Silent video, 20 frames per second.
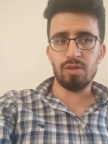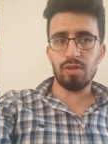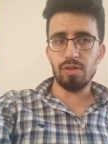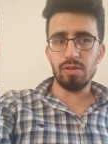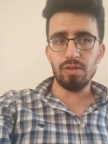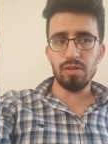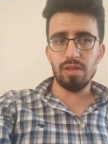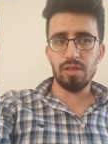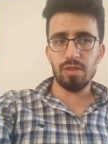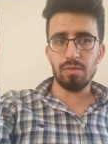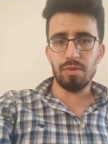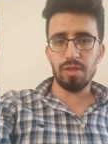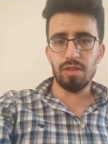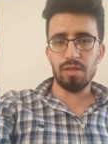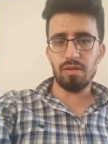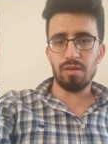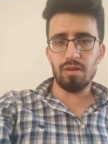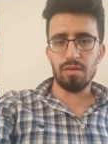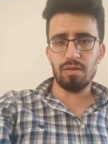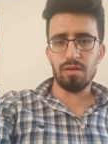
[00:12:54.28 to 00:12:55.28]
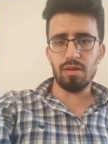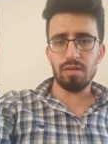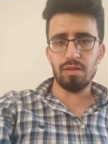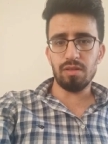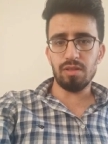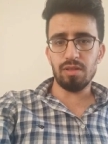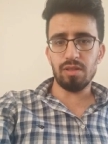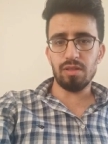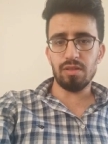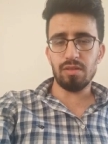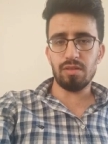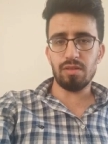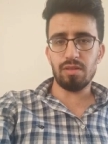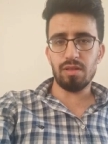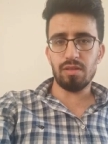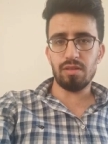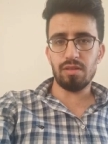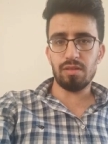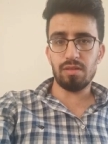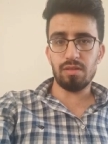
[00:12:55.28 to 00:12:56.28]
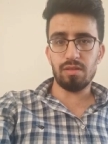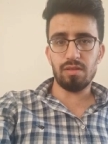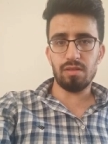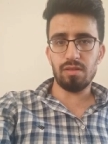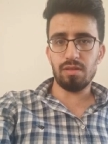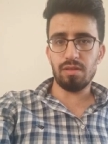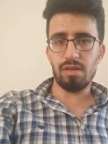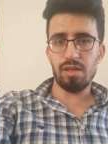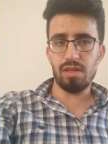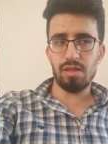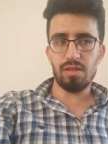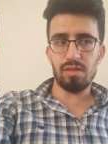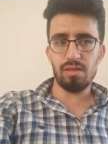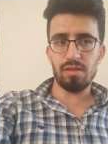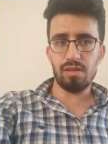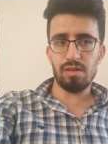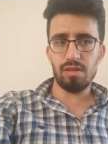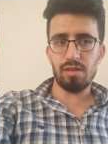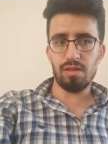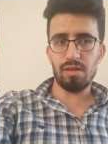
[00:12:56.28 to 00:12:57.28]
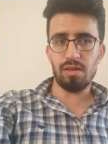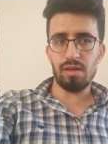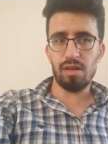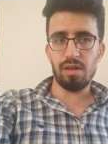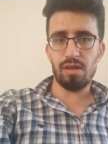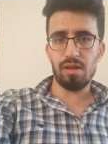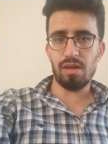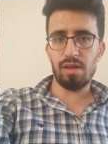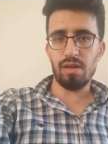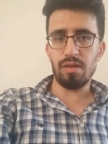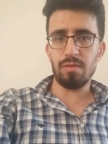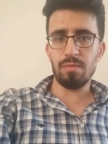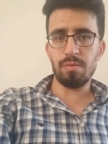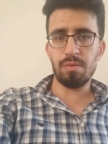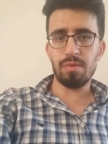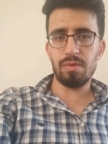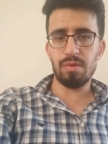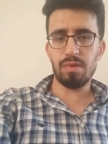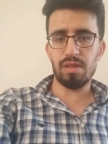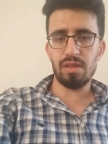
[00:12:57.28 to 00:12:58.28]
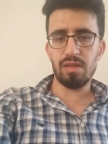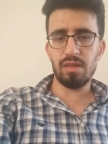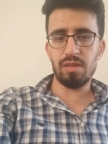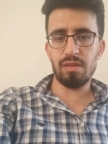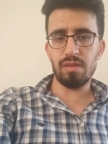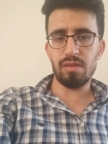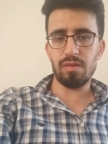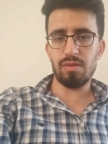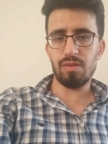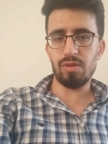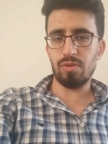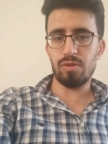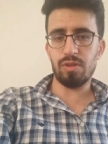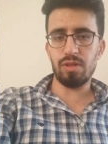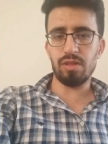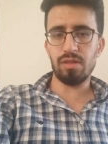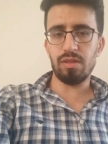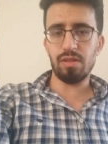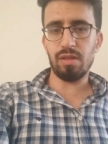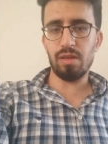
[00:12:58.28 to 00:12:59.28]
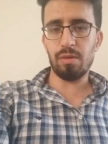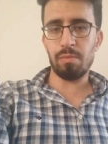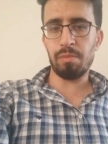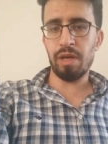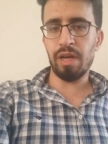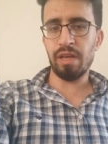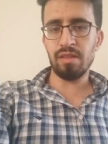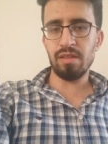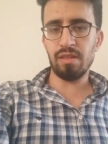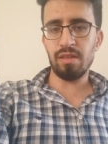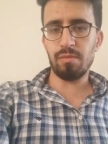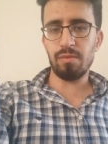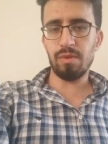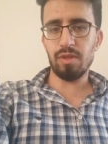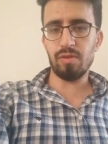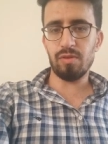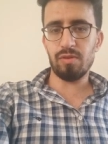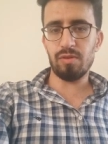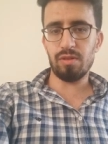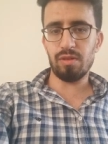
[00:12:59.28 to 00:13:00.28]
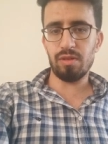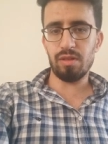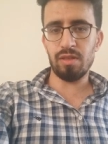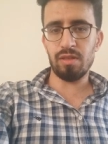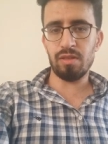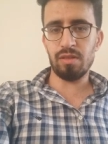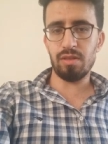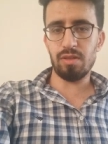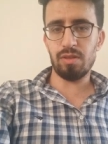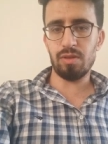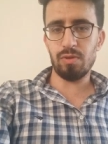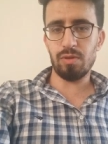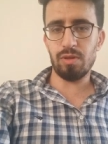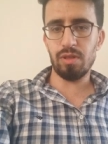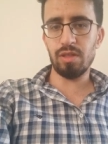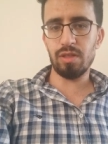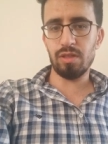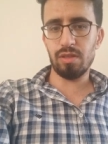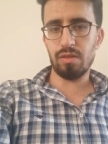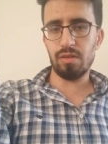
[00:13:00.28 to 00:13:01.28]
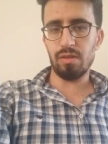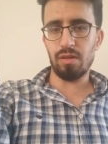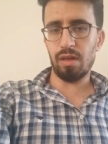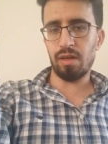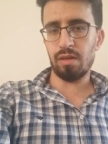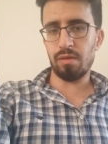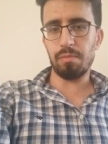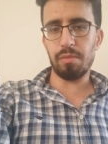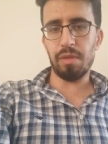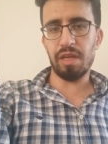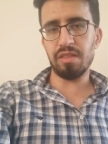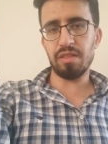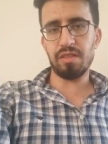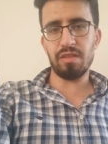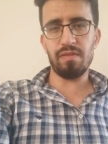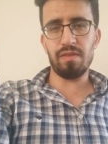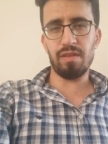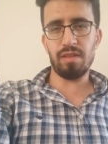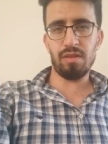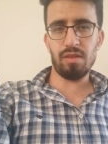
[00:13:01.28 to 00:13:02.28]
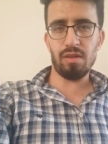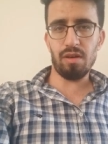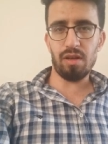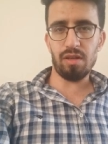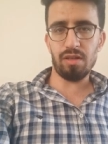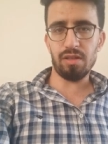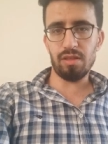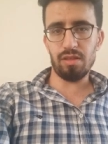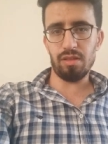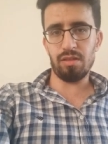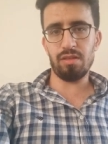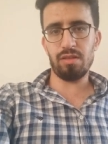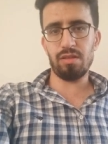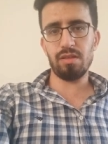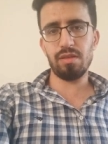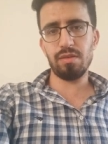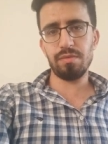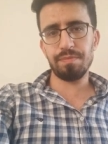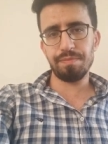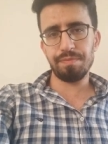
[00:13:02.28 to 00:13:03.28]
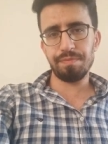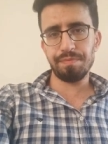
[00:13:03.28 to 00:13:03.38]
chronic medical conditions that need help during a pandemic or a situation and mass event like this.